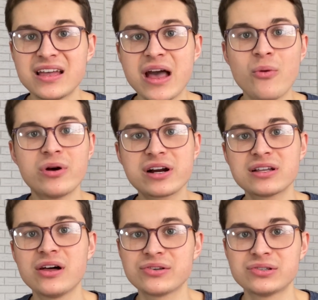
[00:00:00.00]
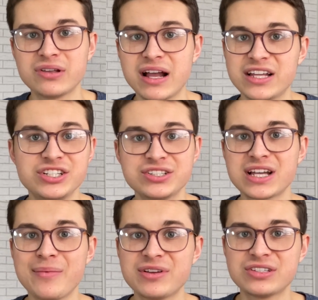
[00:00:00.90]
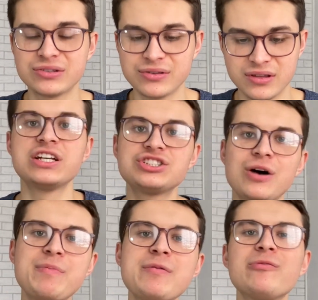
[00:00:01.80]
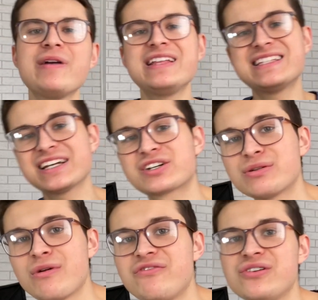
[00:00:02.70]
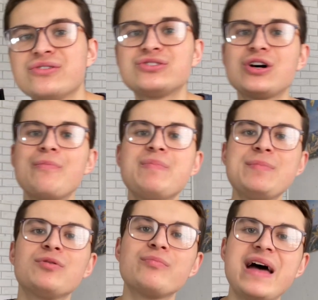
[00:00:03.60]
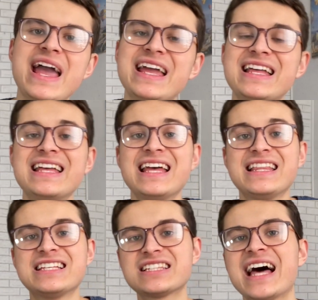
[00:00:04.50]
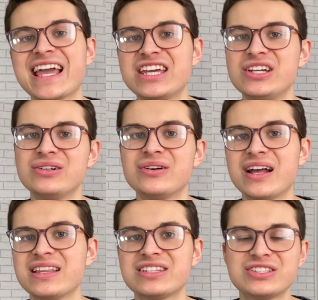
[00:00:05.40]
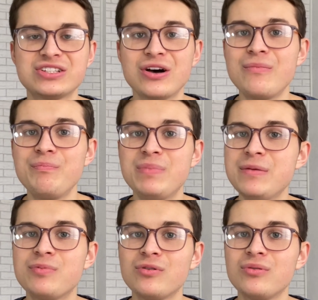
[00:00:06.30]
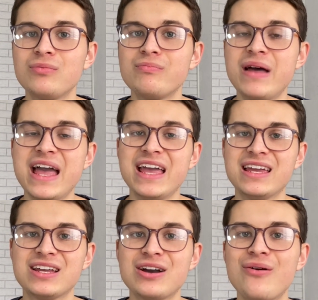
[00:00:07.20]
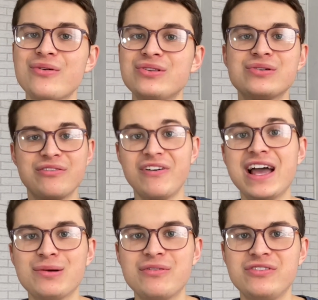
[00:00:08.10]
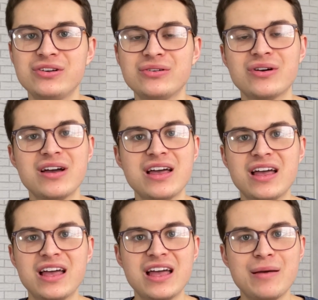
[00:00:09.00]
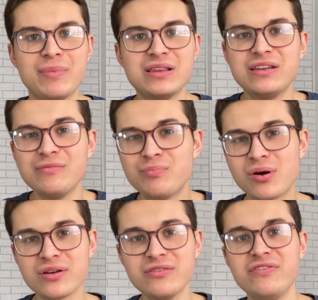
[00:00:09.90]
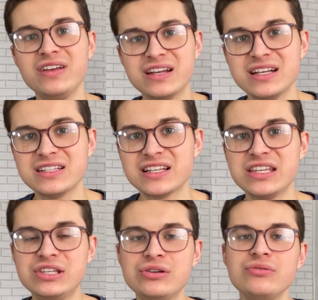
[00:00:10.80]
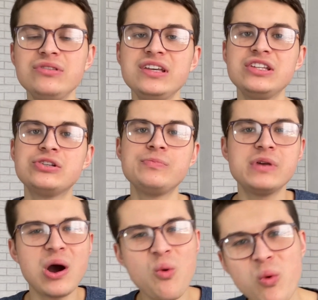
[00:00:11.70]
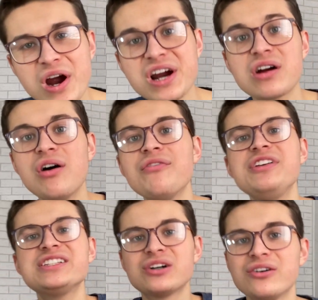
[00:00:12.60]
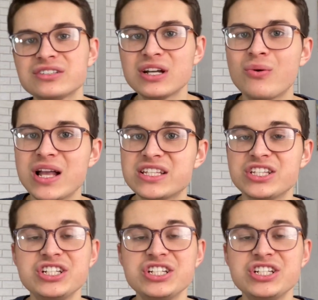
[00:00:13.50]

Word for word: And we're close to the God. Jesus coming soon. Some people may disagree with you, some people may dislike you, and some people may go into a fight with you. But the important thing is that you need to be aware of these consequences.